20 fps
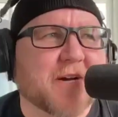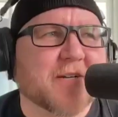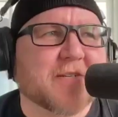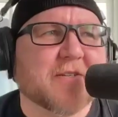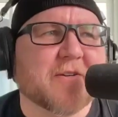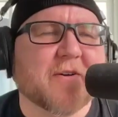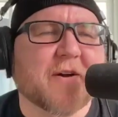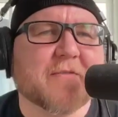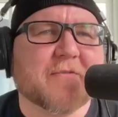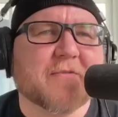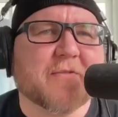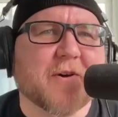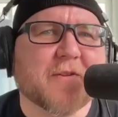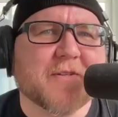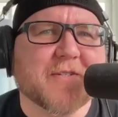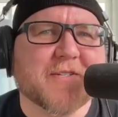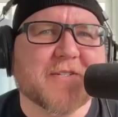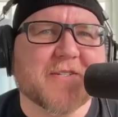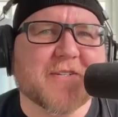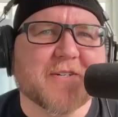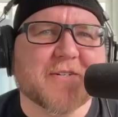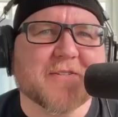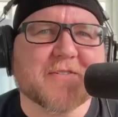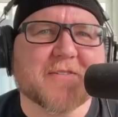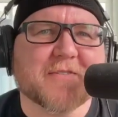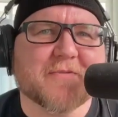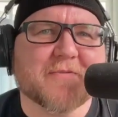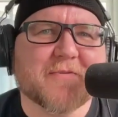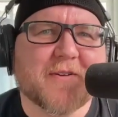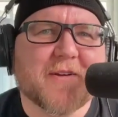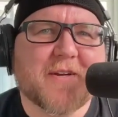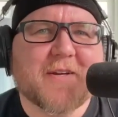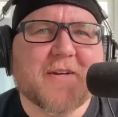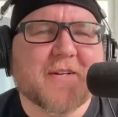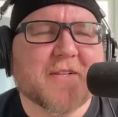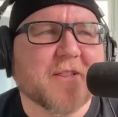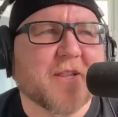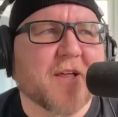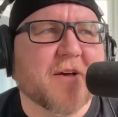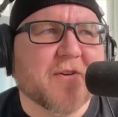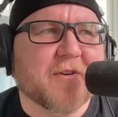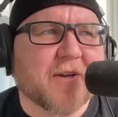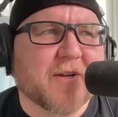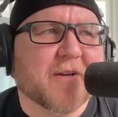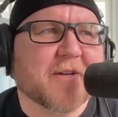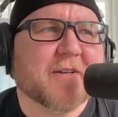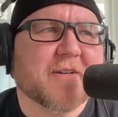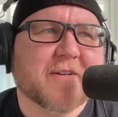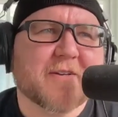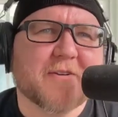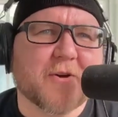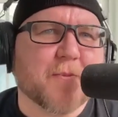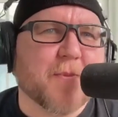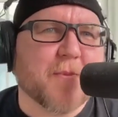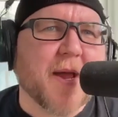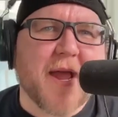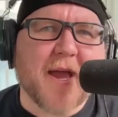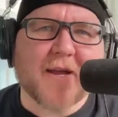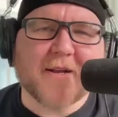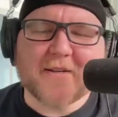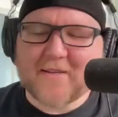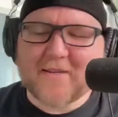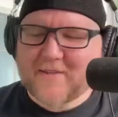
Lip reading: to you after all these years of loving your band.